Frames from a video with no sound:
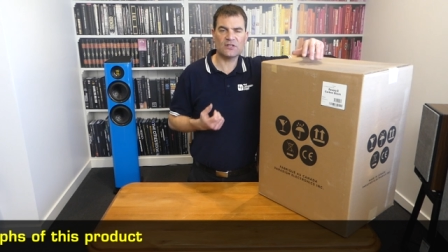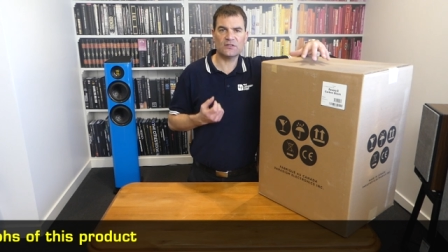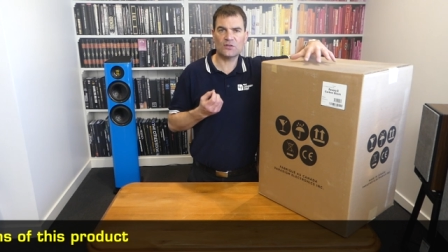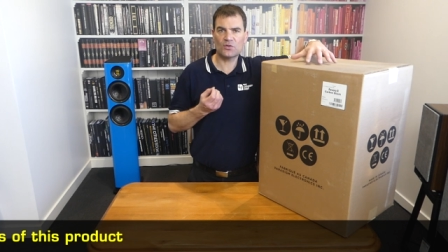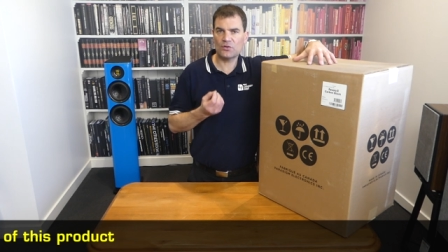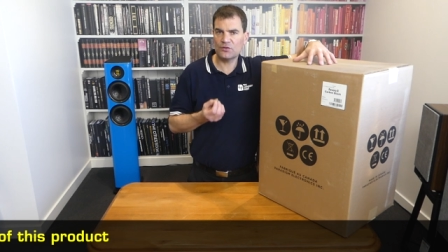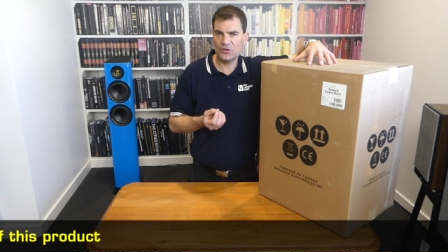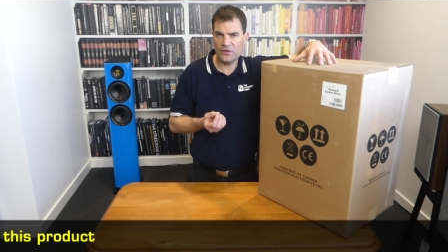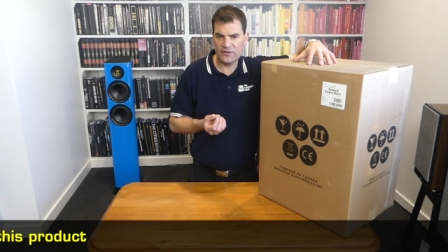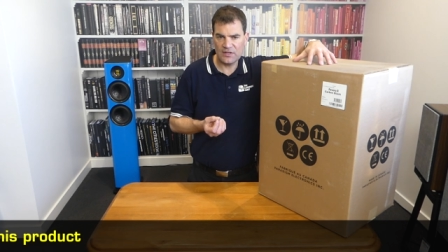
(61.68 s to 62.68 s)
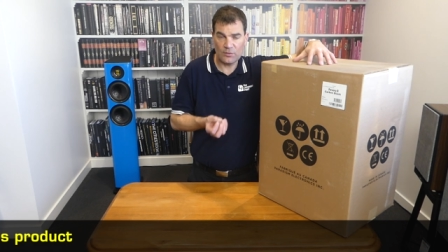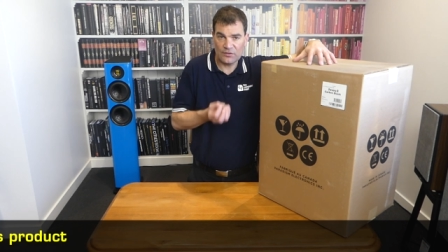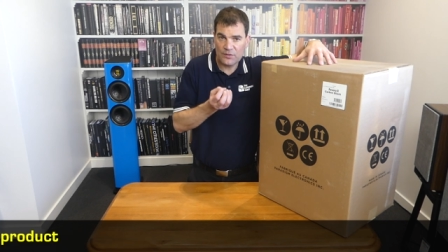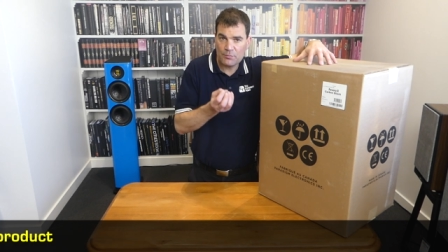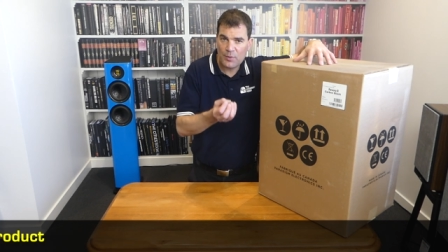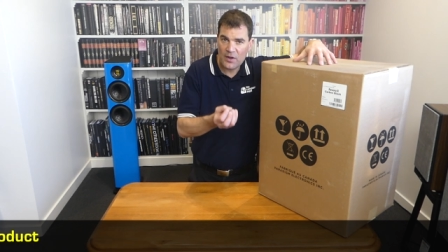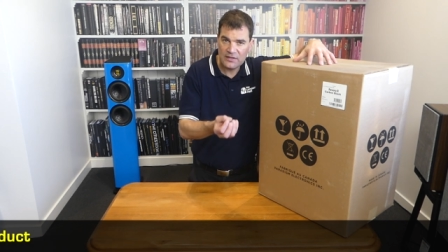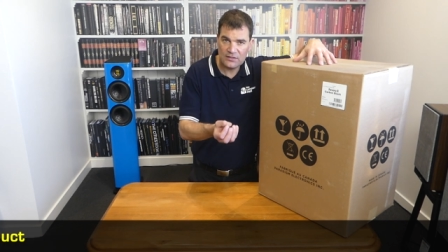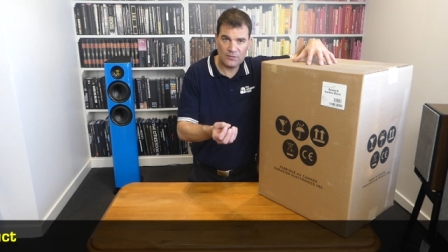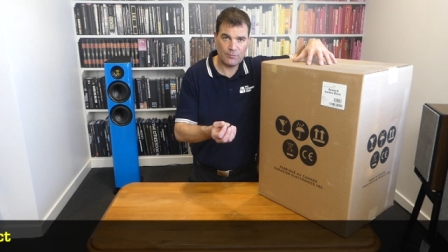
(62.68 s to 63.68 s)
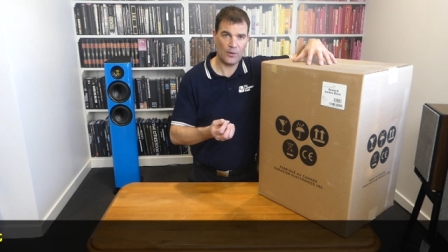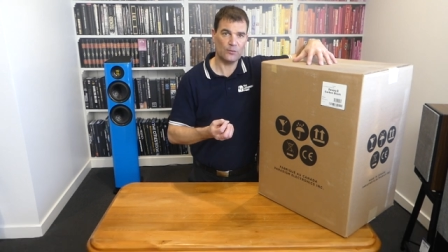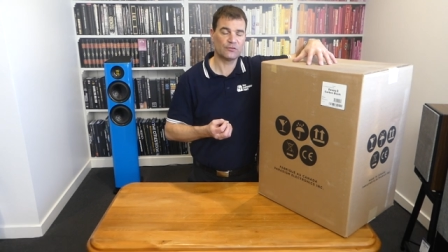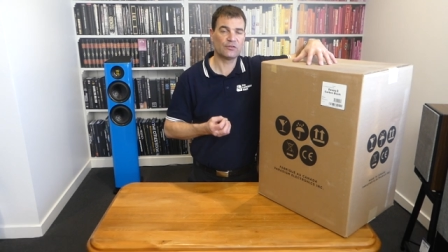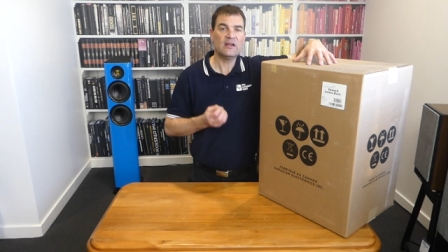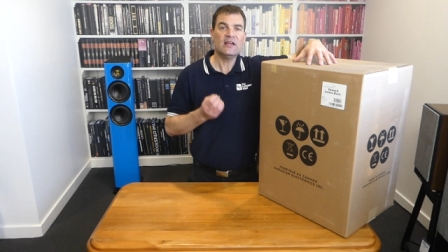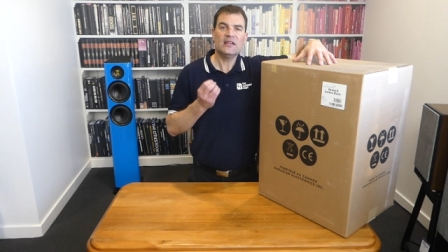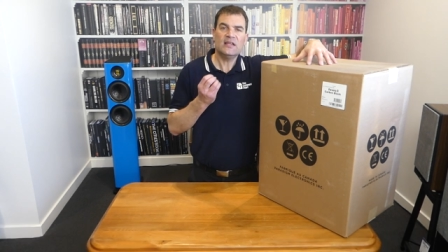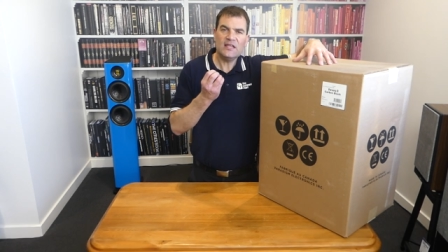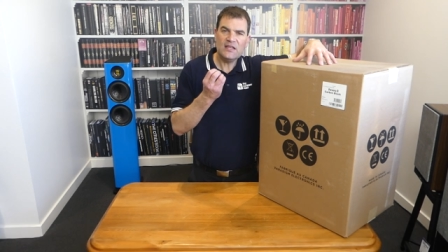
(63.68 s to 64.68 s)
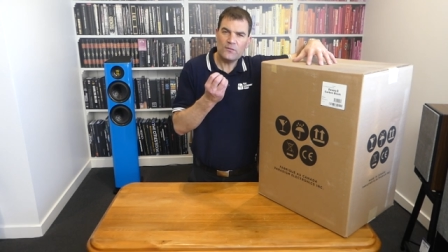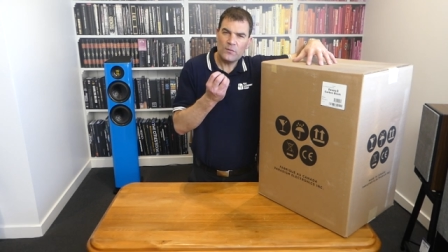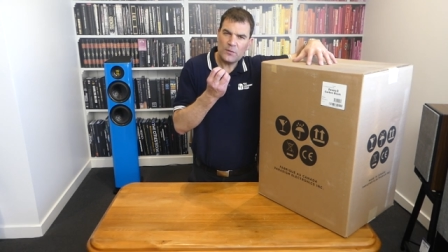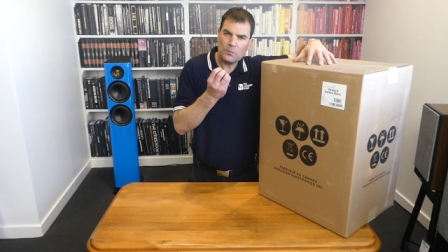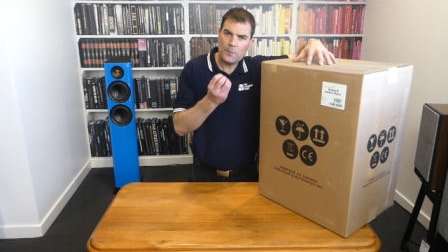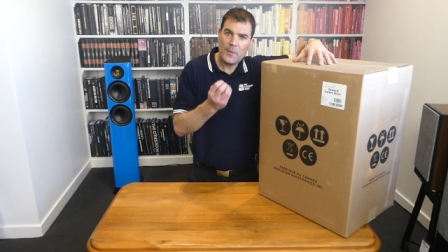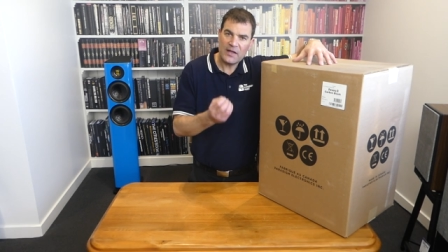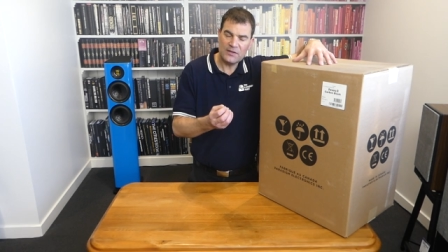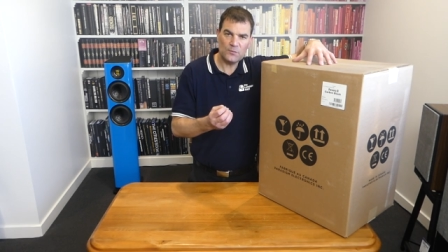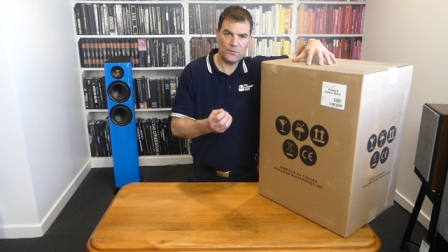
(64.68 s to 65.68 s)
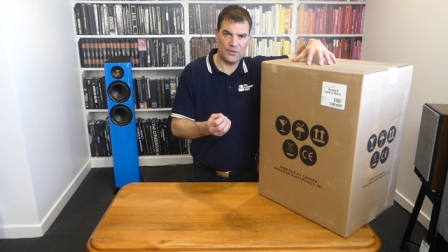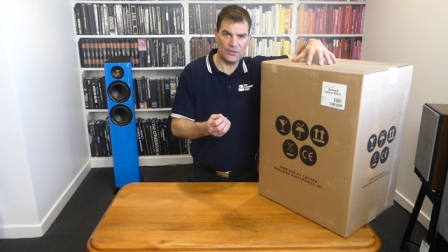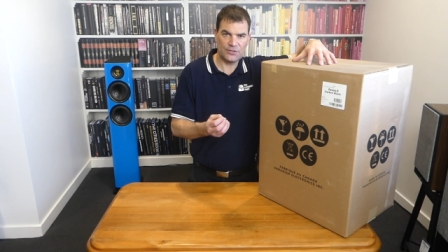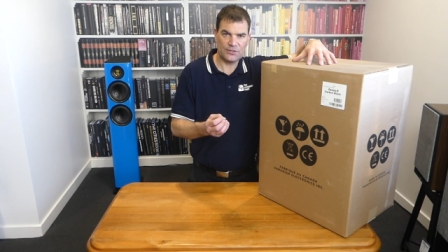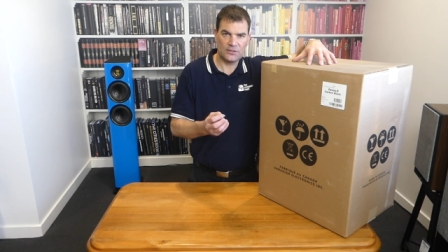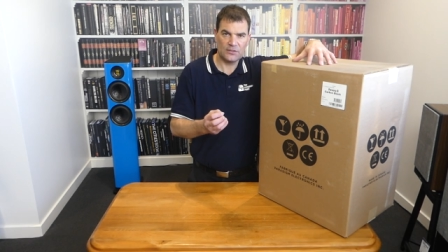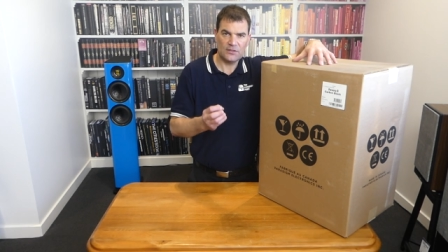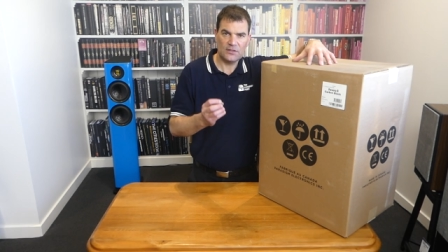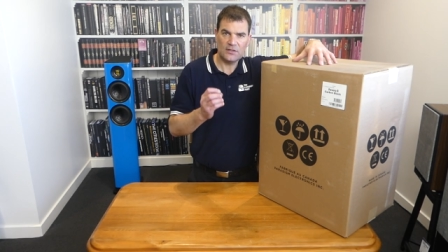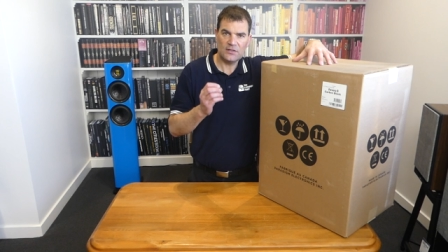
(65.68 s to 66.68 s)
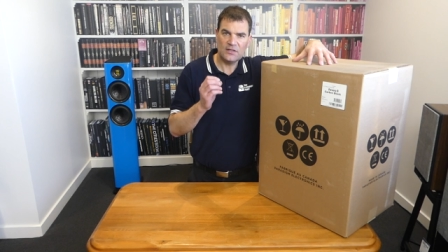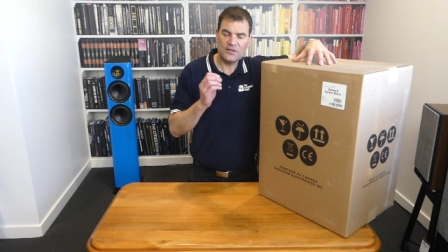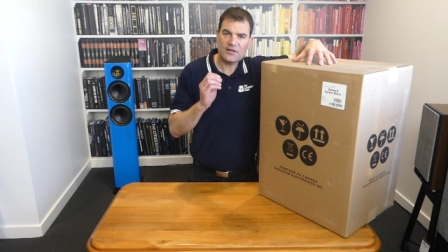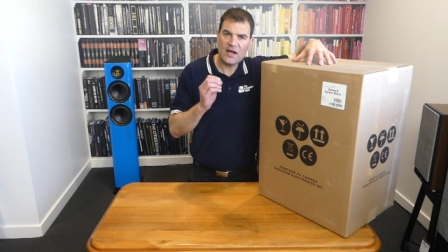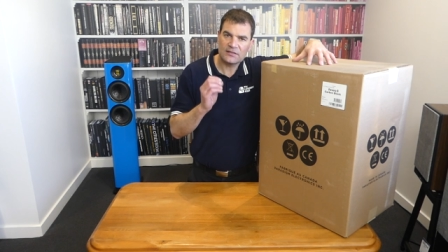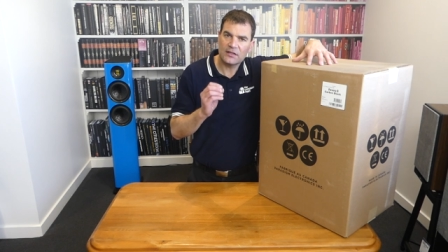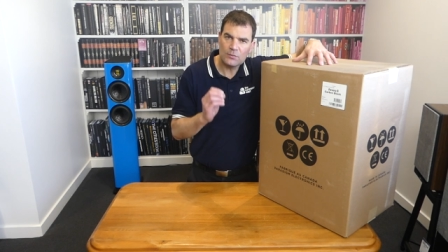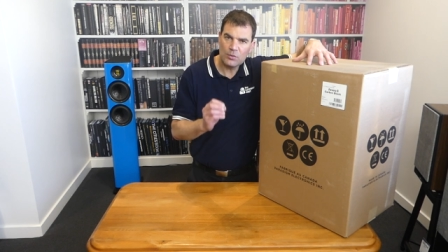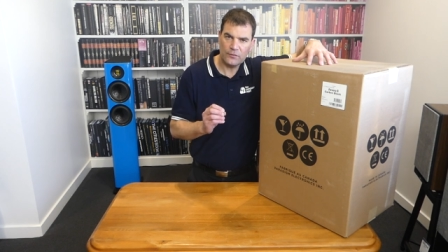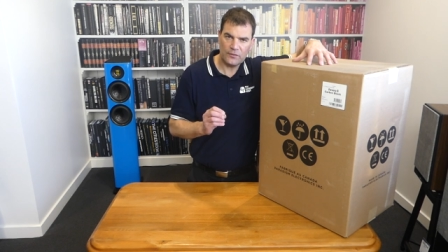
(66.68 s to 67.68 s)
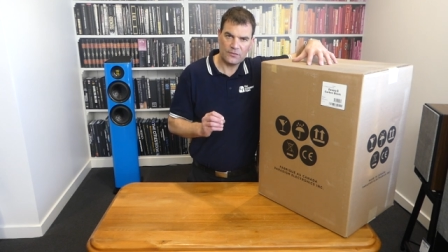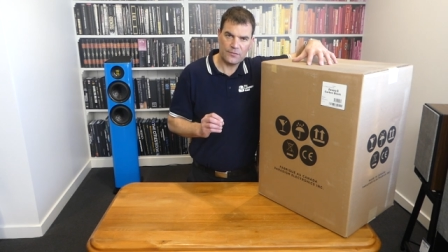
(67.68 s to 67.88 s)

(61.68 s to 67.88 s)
in the crossover networks, the binding posts, even the paint finish is utterly perfect.